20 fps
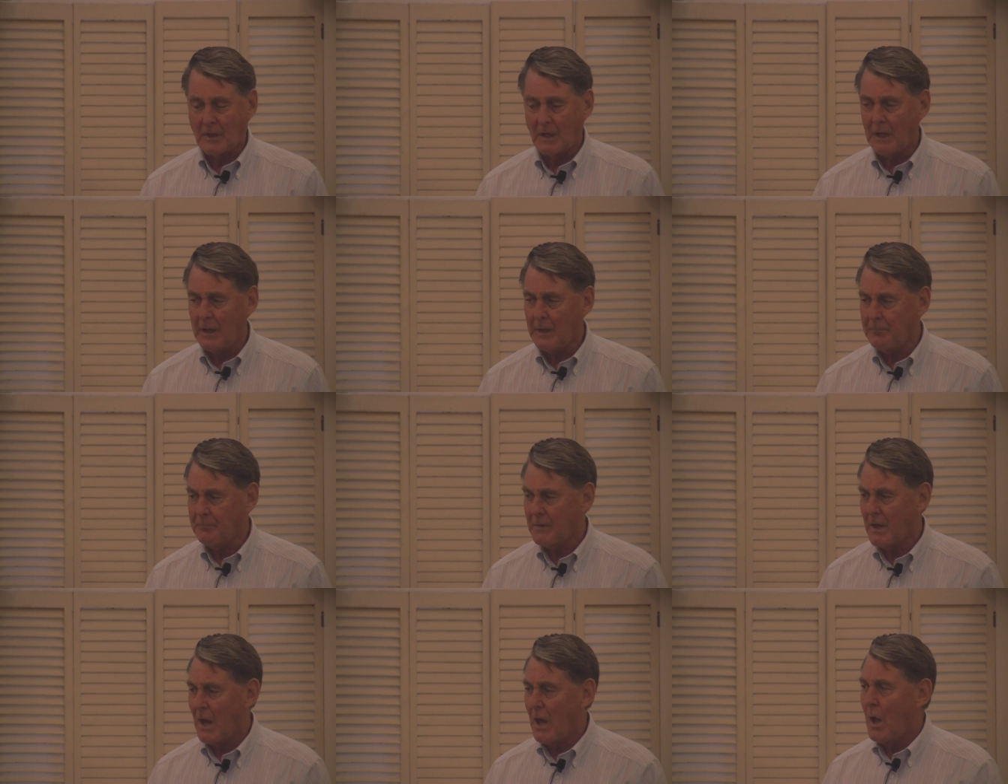
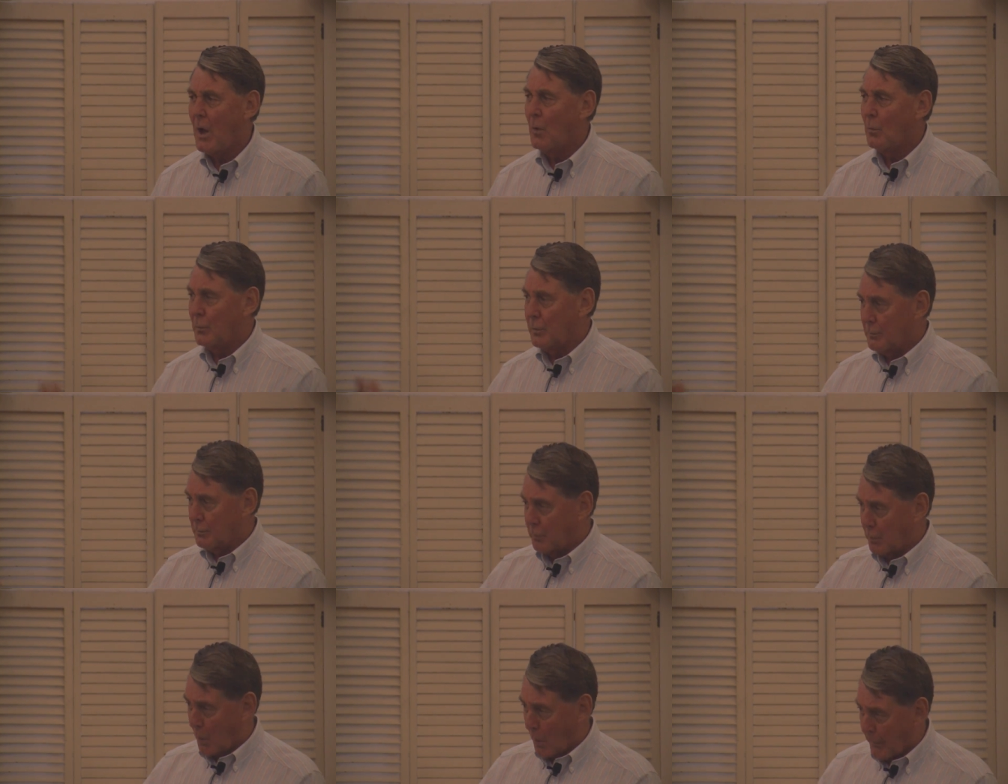um,
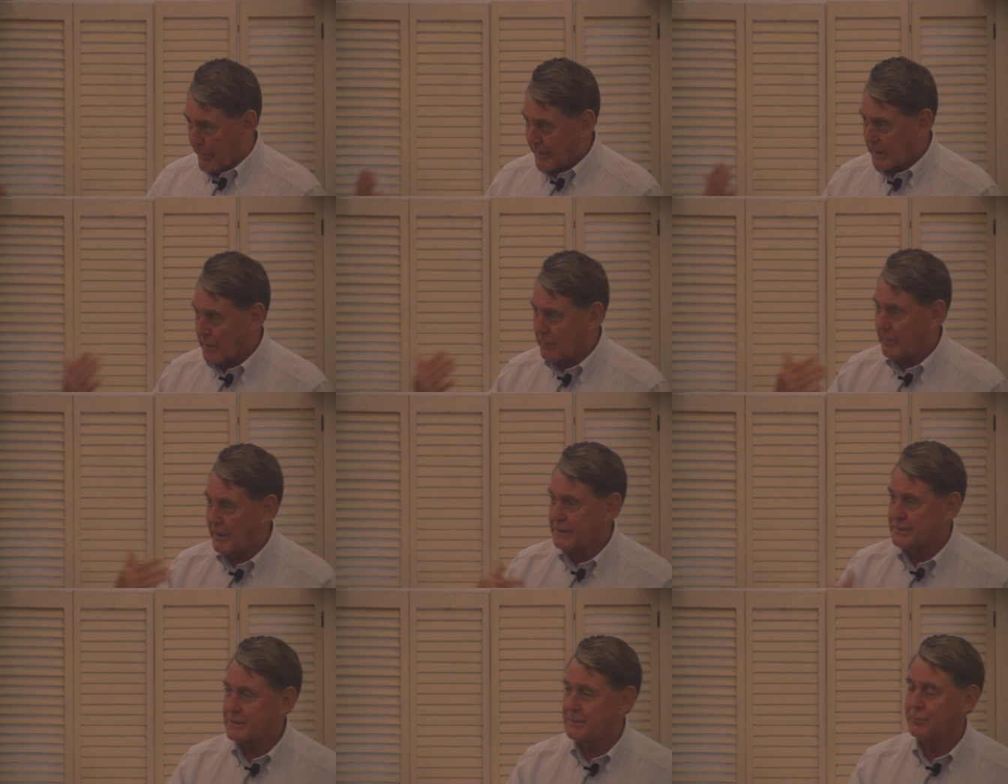going
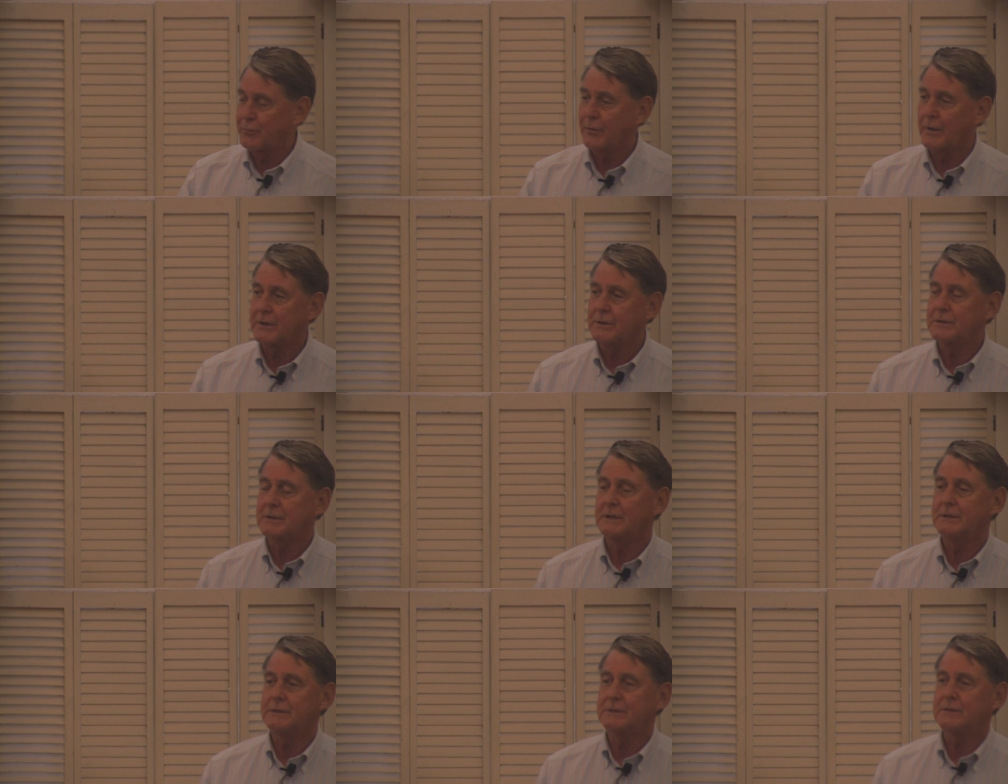across the
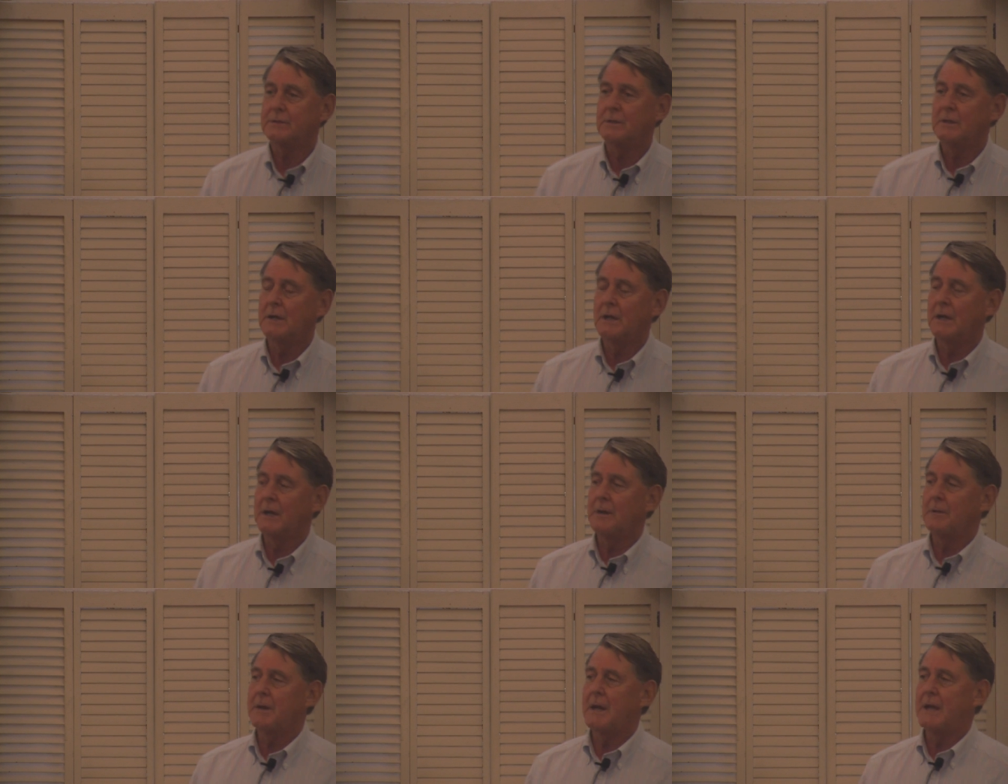bridge, and, this,
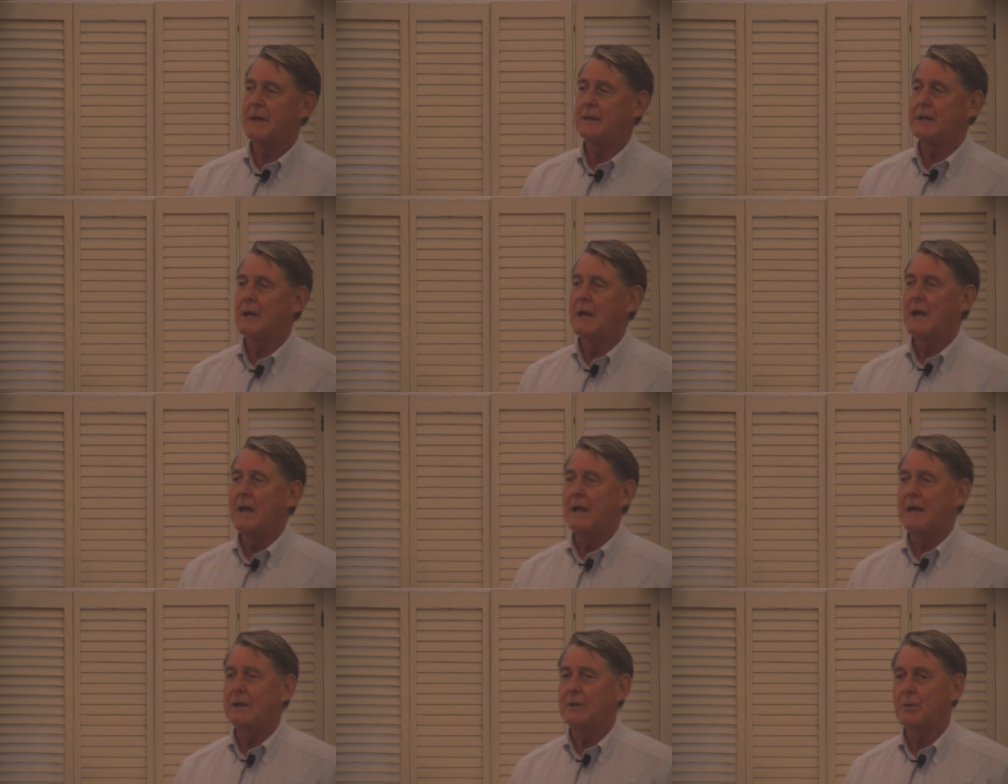uh, and,
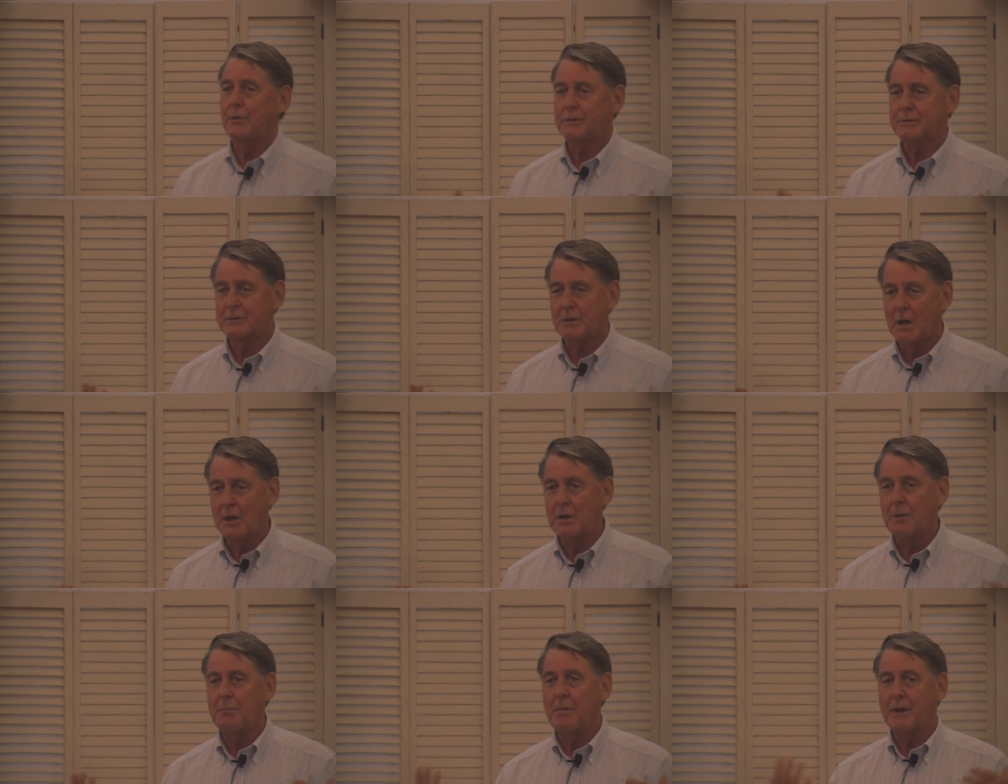he noticed
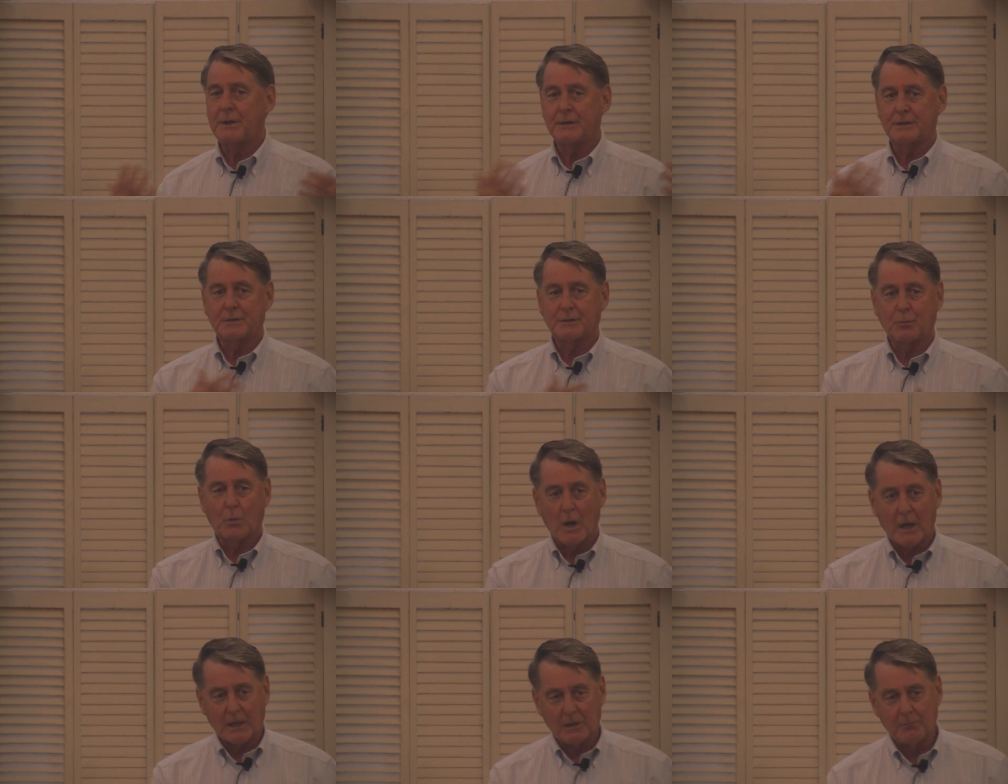all the
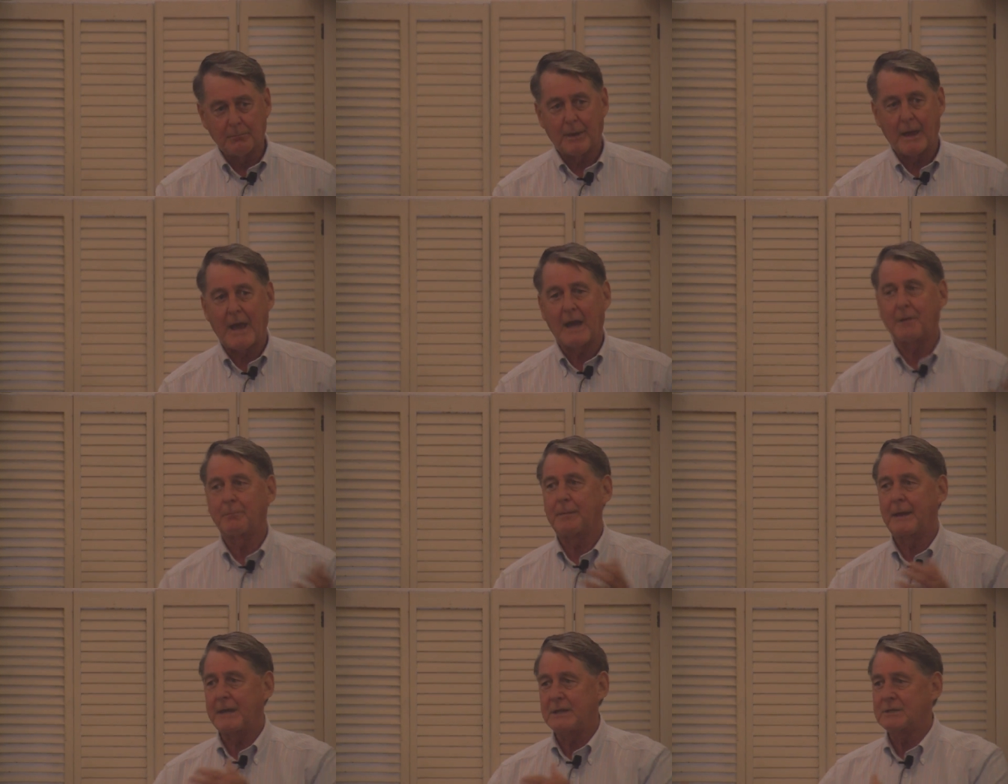mothers walking
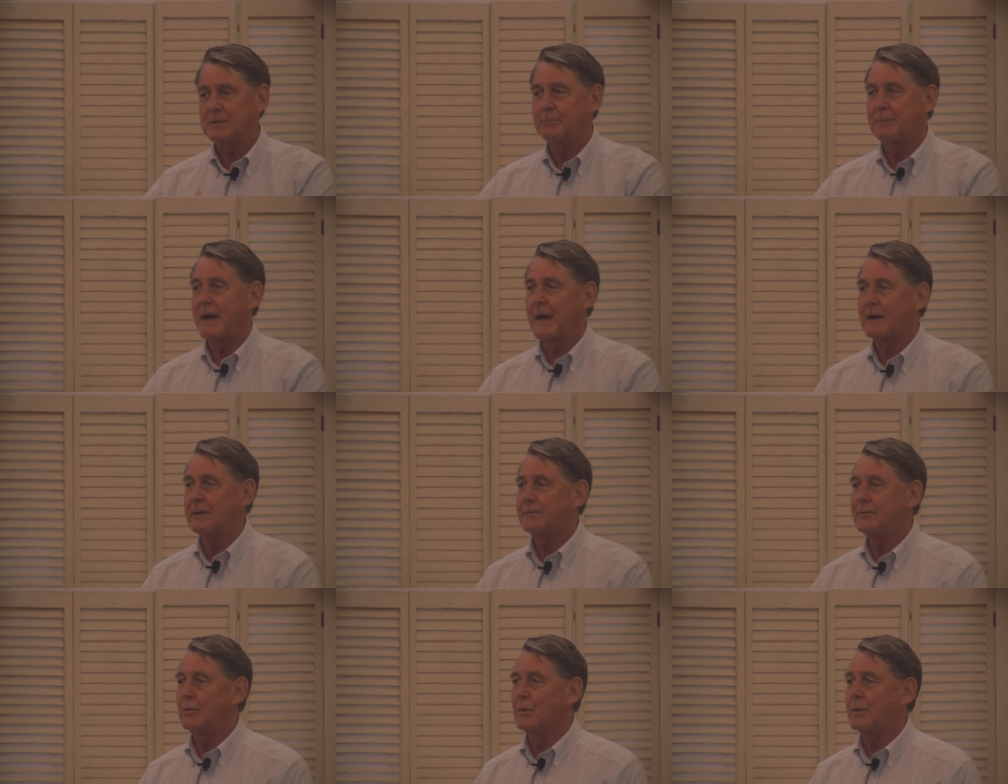back, pacing
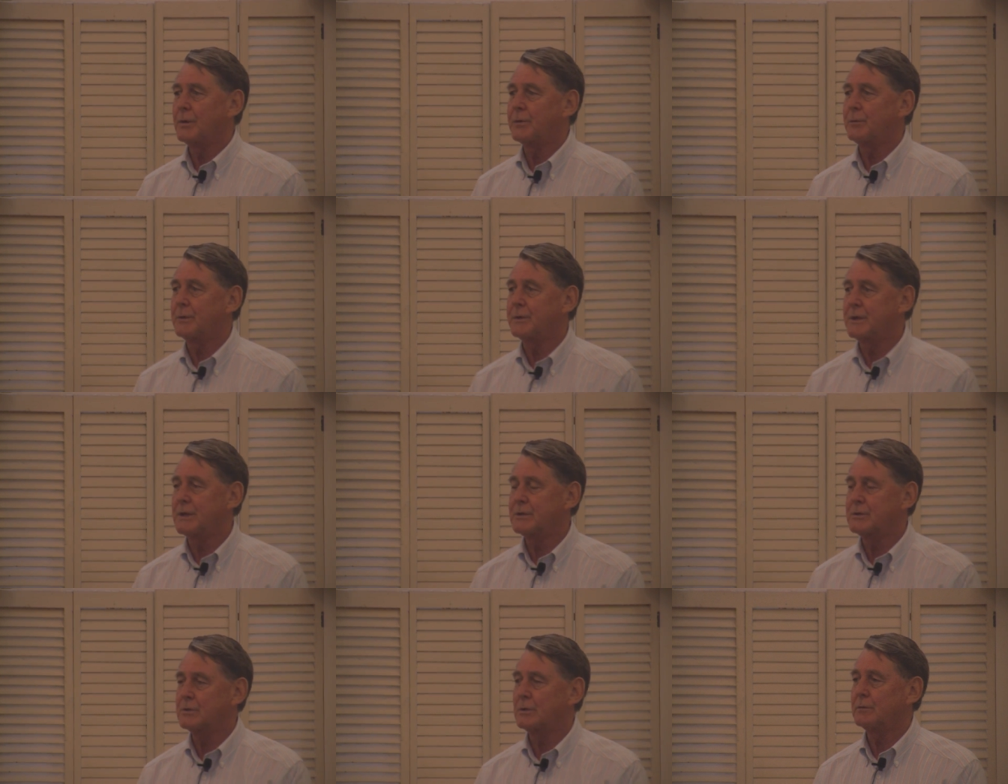back and forth
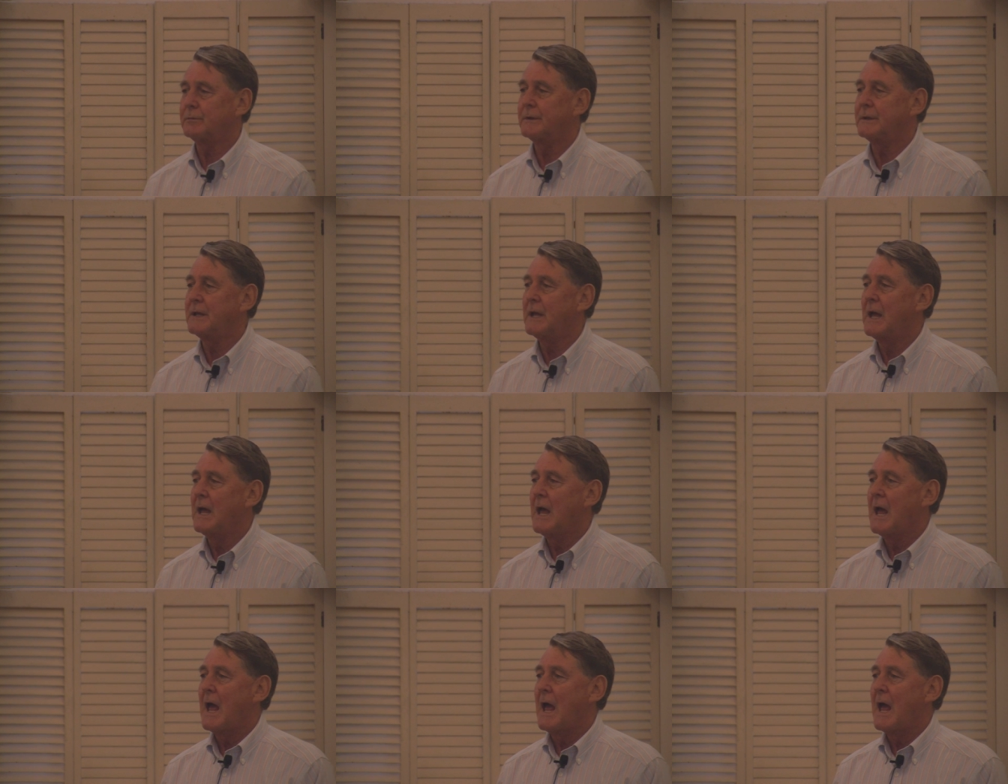with their children,